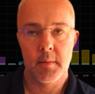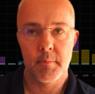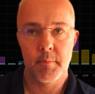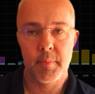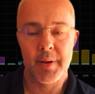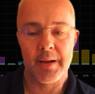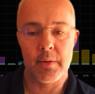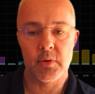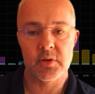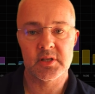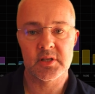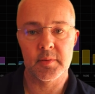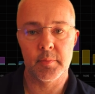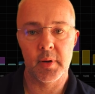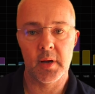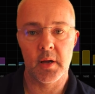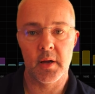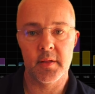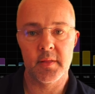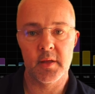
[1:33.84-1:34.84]
power
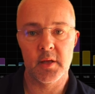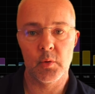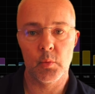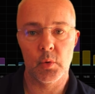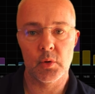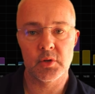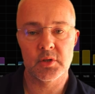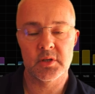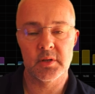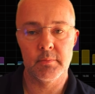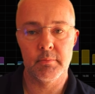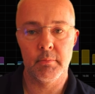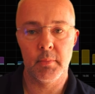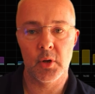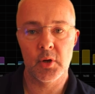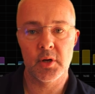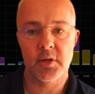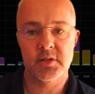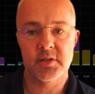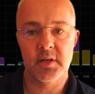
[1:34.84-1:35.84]
supply that you want to
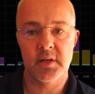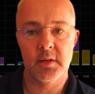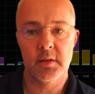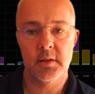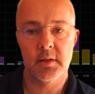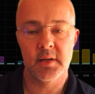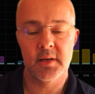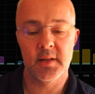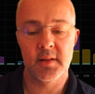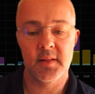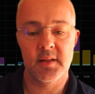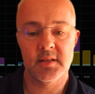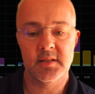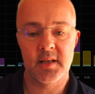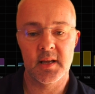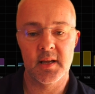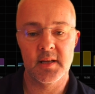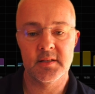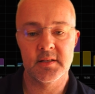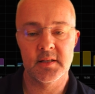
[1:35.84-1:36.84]
monitor, and in this
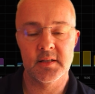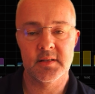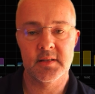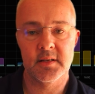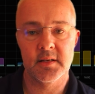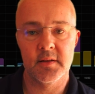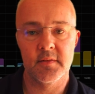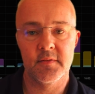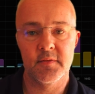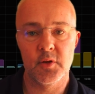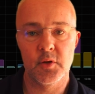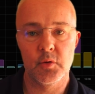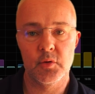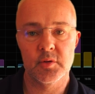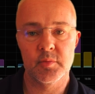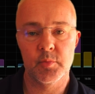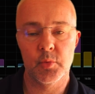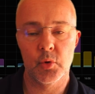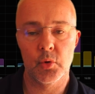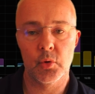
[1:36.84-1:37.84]
case it's in a fuse
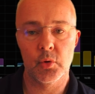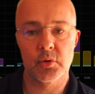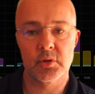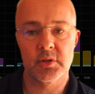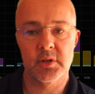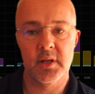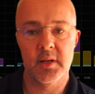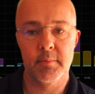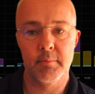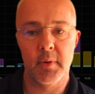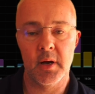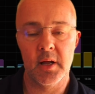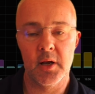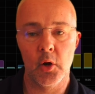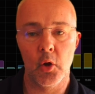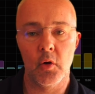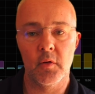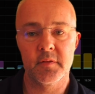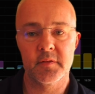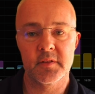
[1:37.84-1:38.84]
board in my
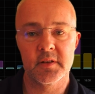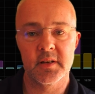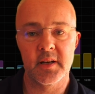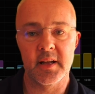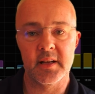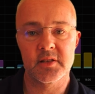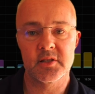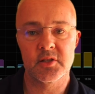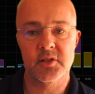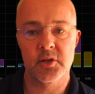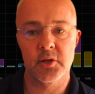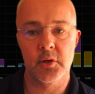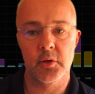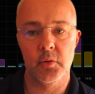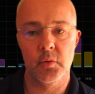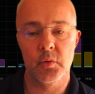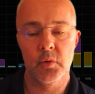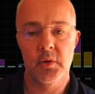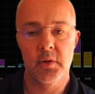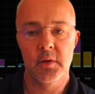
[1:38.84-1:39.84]
loft next
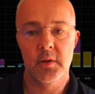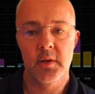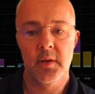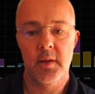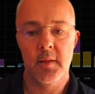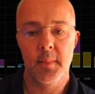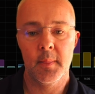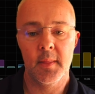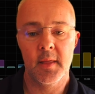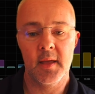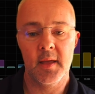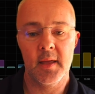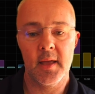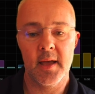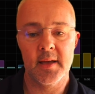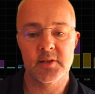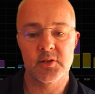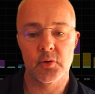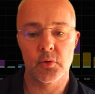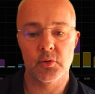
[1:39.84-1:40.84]
to the
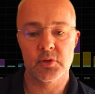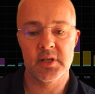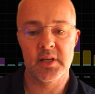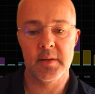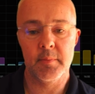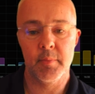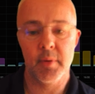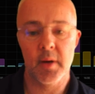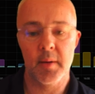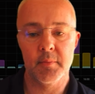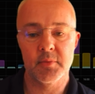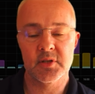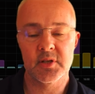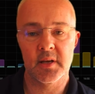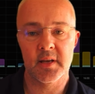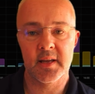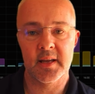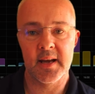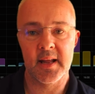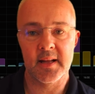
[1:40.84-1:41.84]
air source heat pump. So I
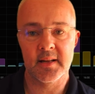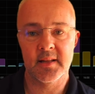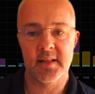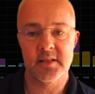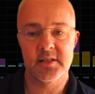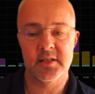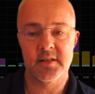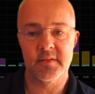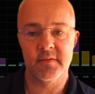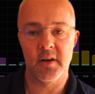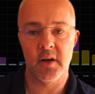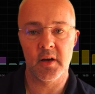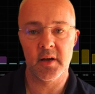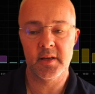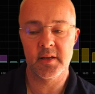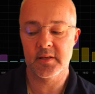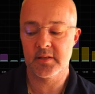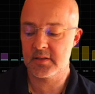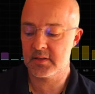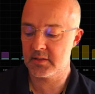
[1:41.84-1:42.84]
connect this
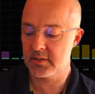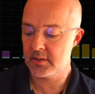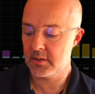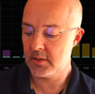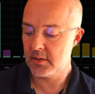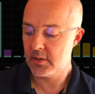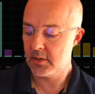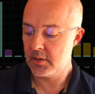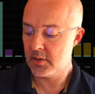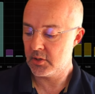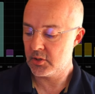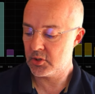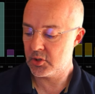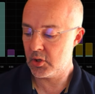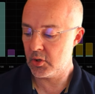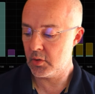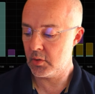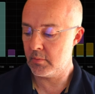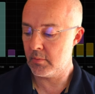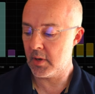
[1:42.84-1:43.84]
device
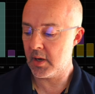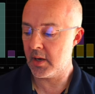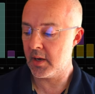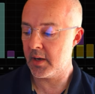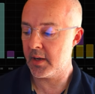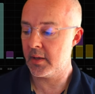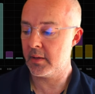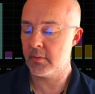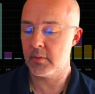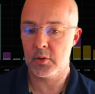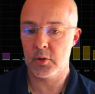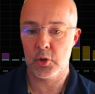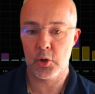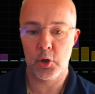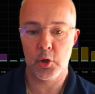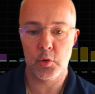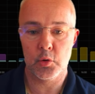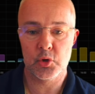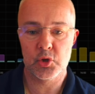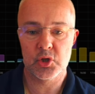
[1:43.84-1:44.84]
to my
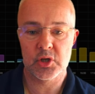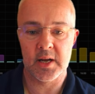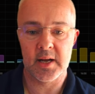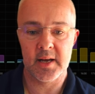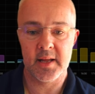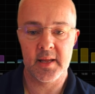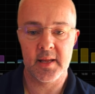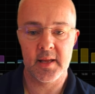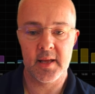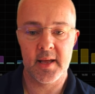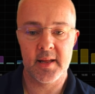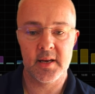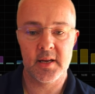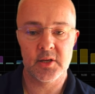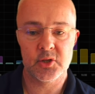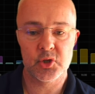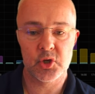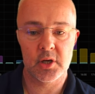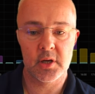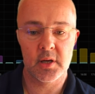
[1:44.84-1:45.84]
new Shelly
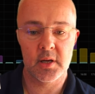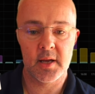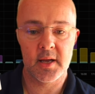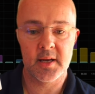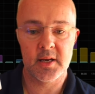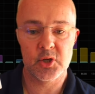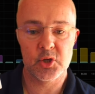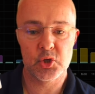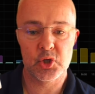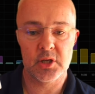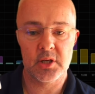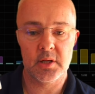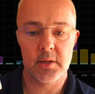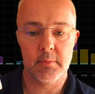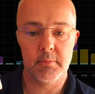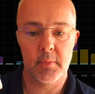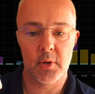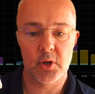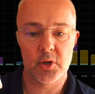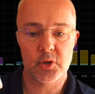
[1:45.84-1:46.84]
energy
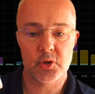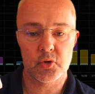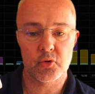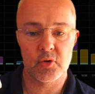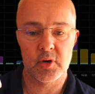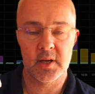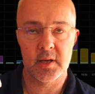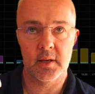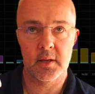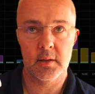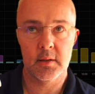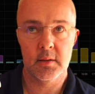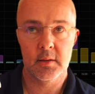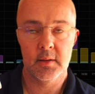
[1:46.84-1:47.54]
monitoring